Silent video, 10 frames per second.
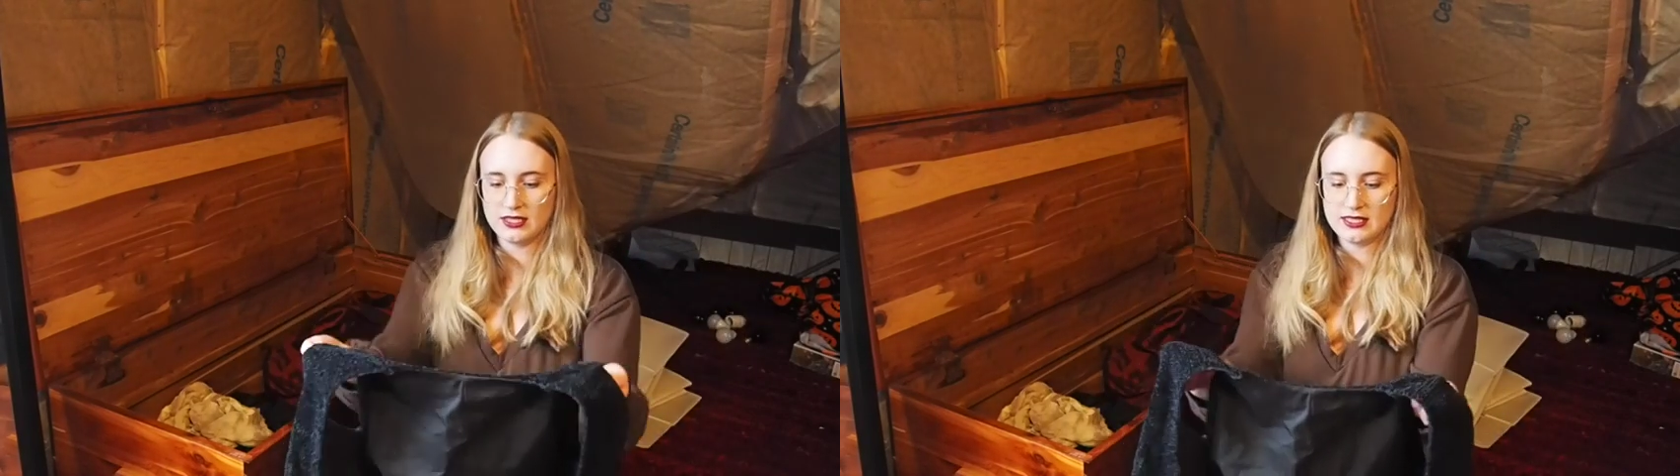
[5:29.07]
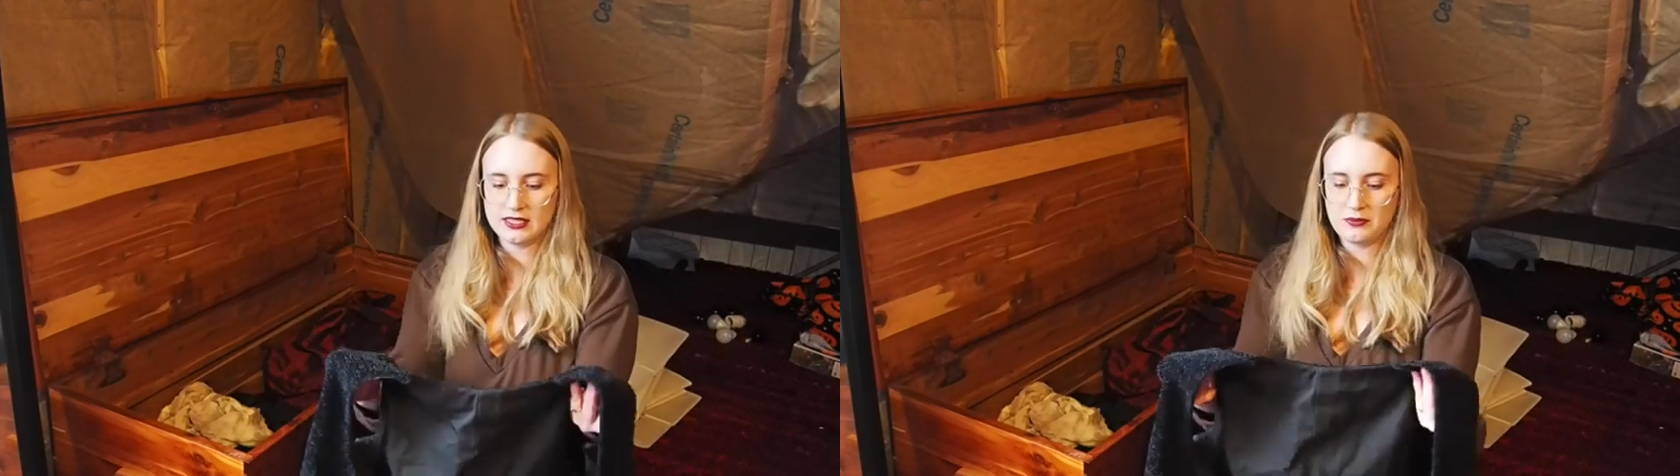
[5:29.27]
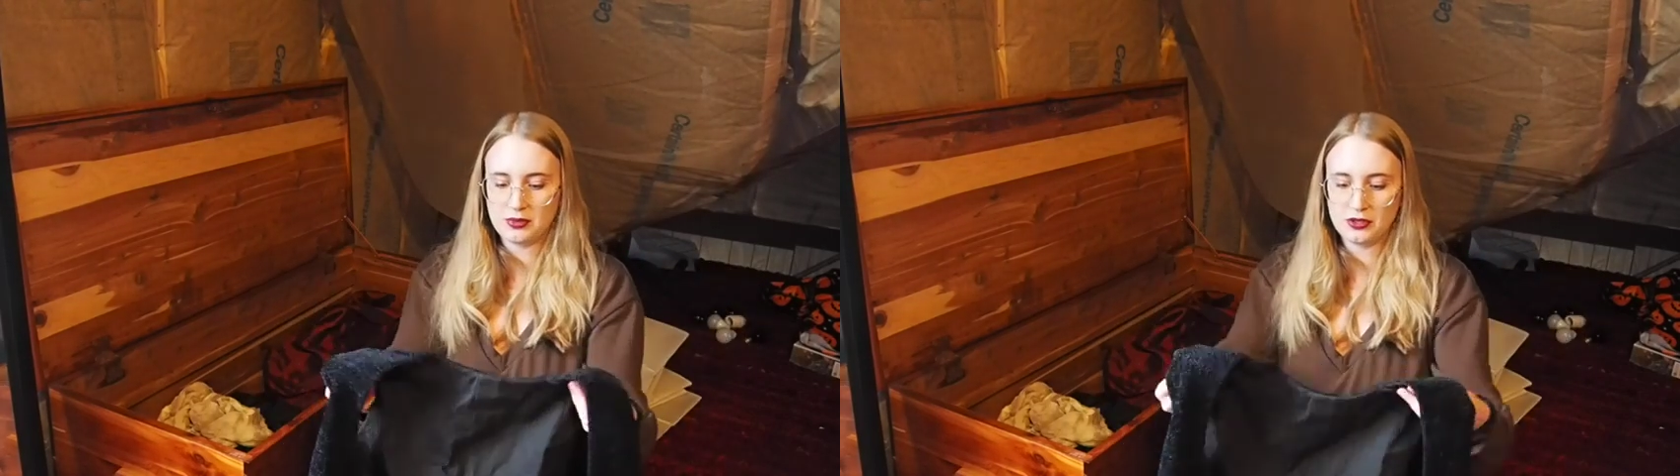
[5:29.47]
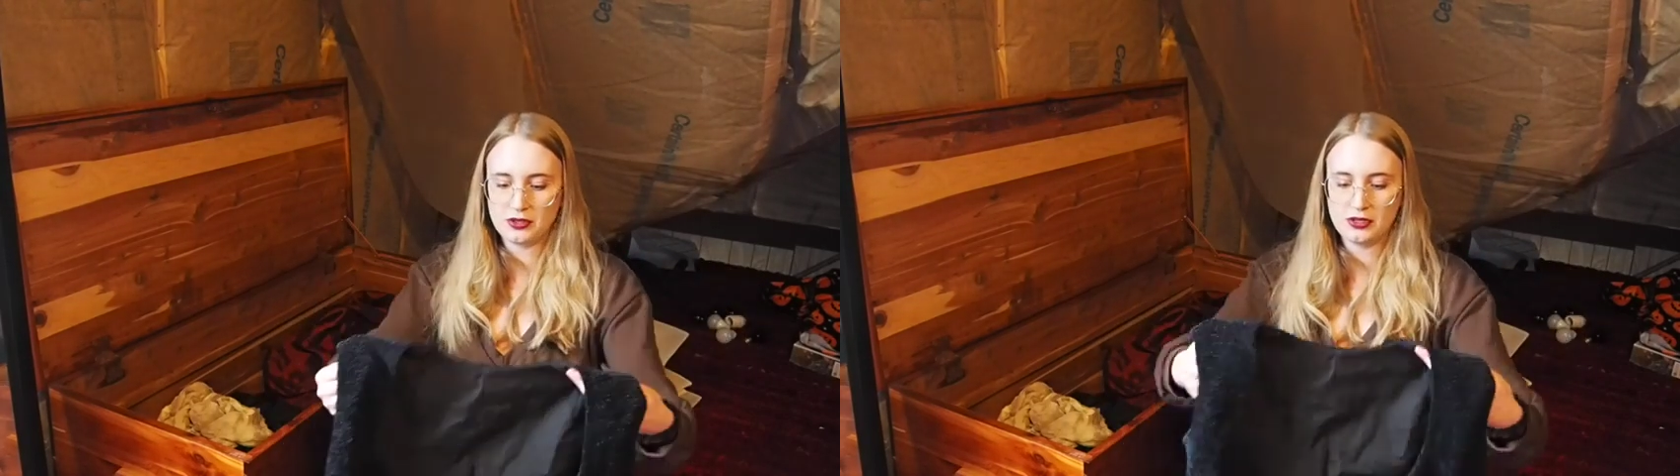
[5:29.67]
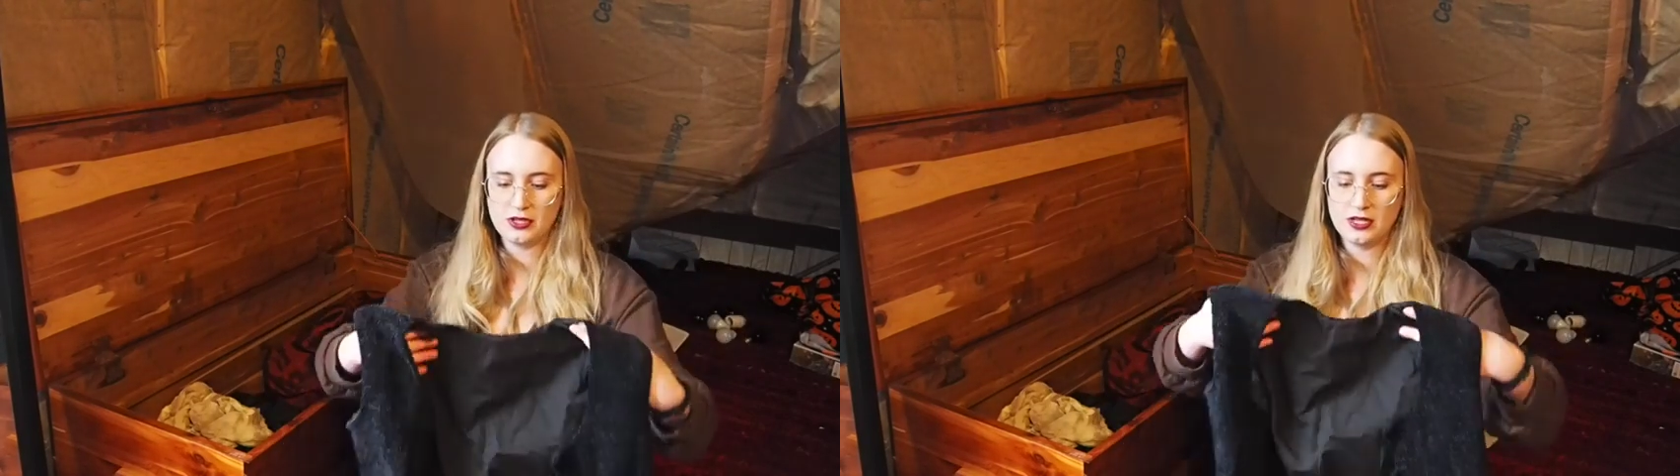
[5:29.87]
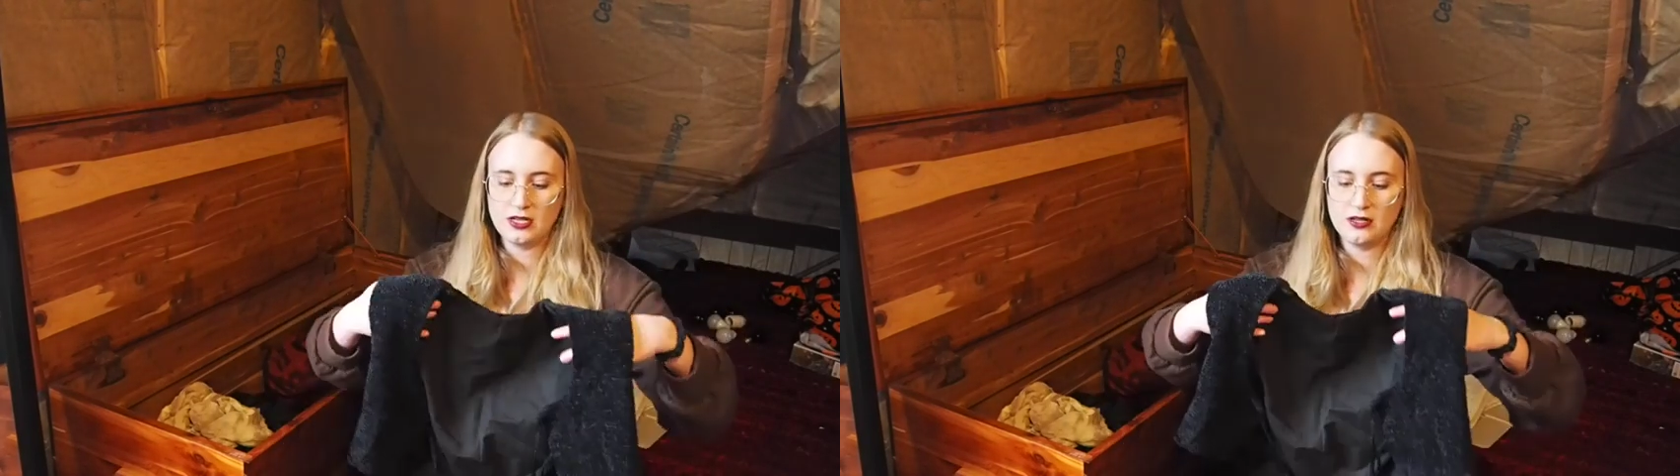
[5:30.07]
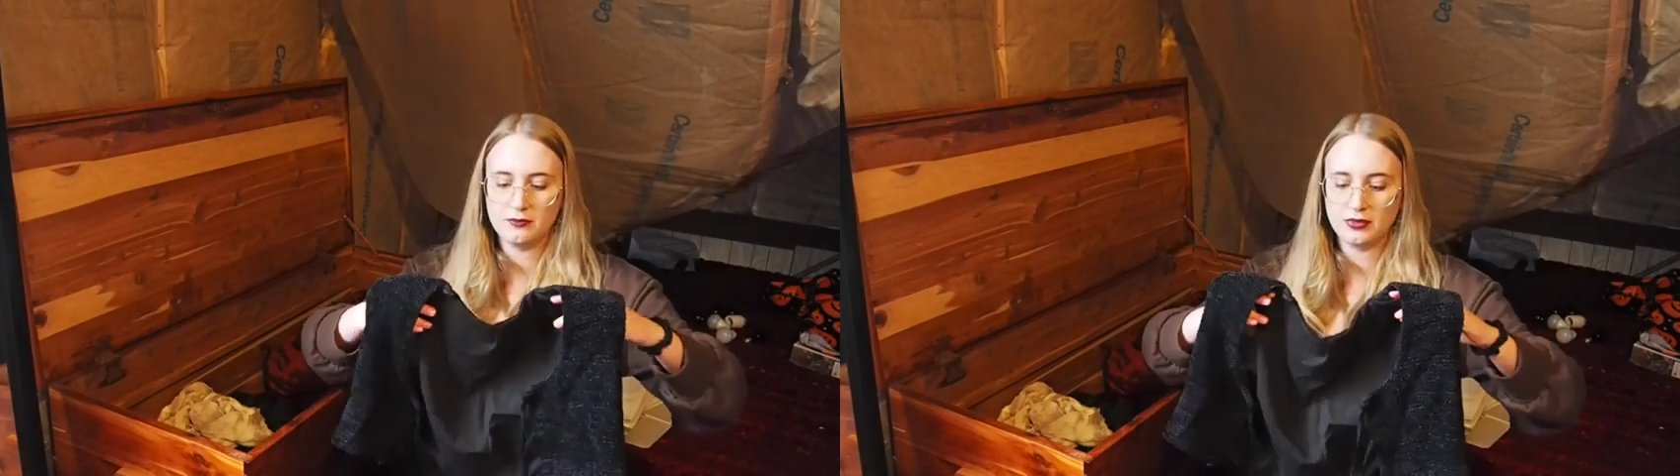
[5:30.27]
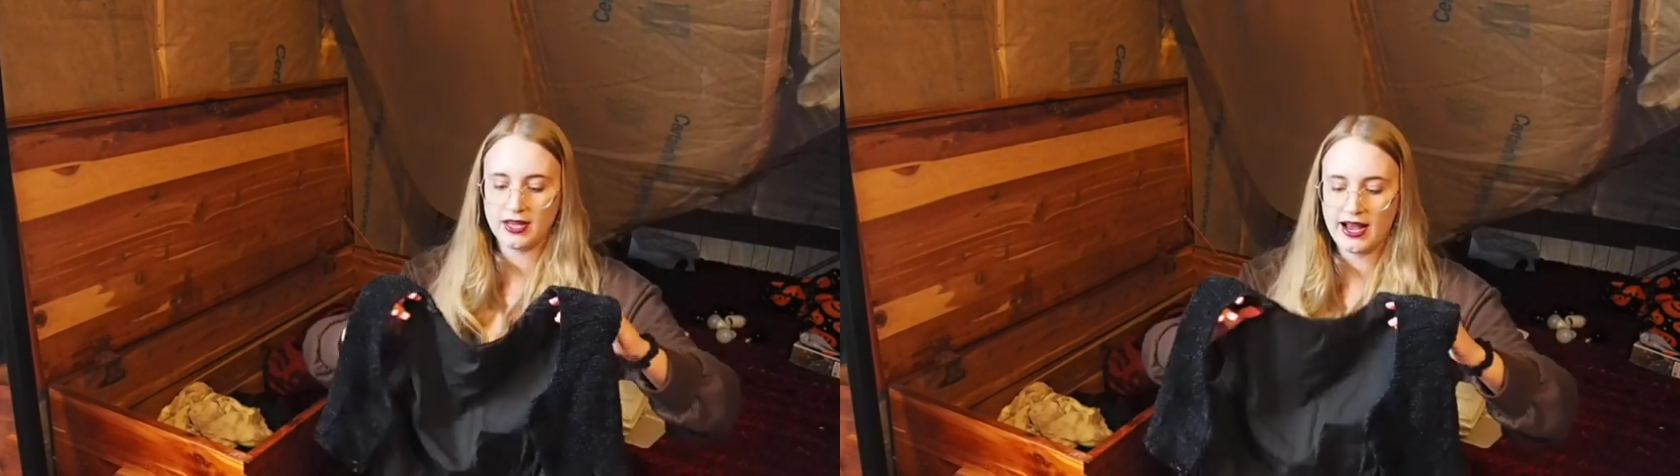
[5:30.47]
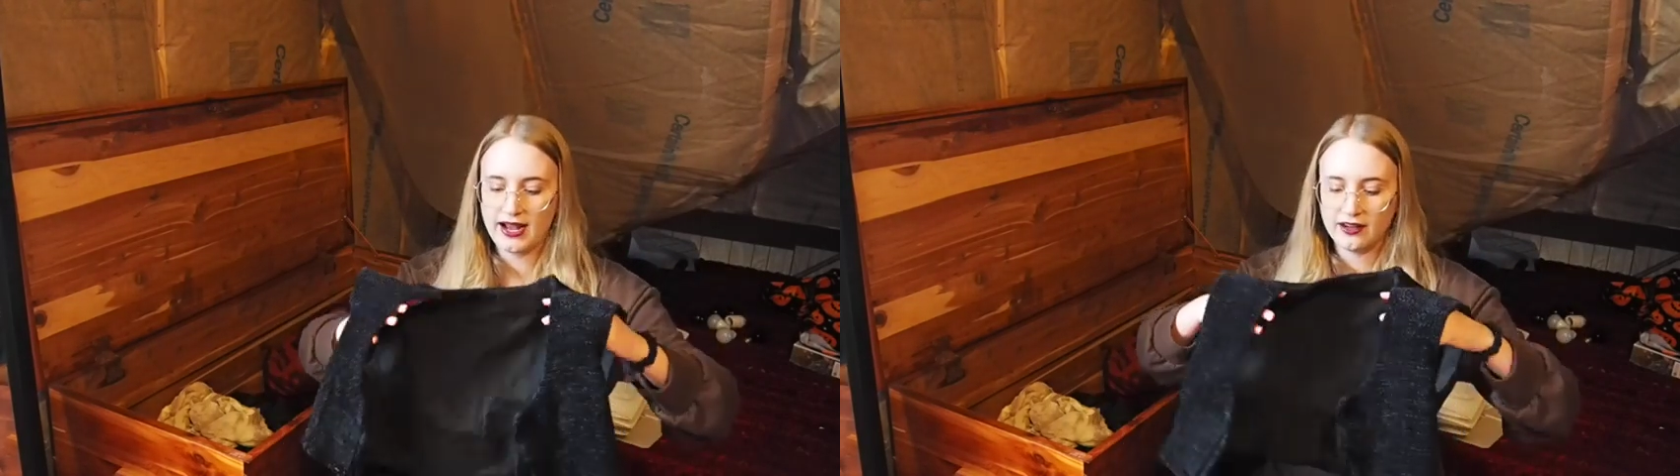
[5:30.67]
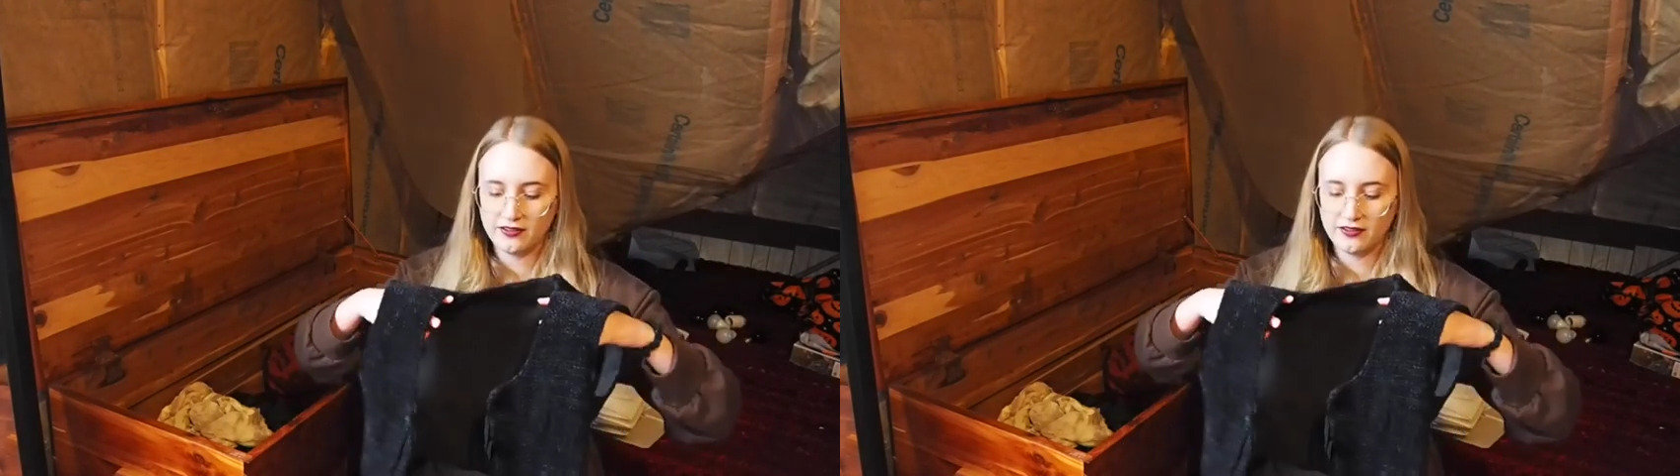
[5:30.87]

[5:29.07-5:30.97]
simple black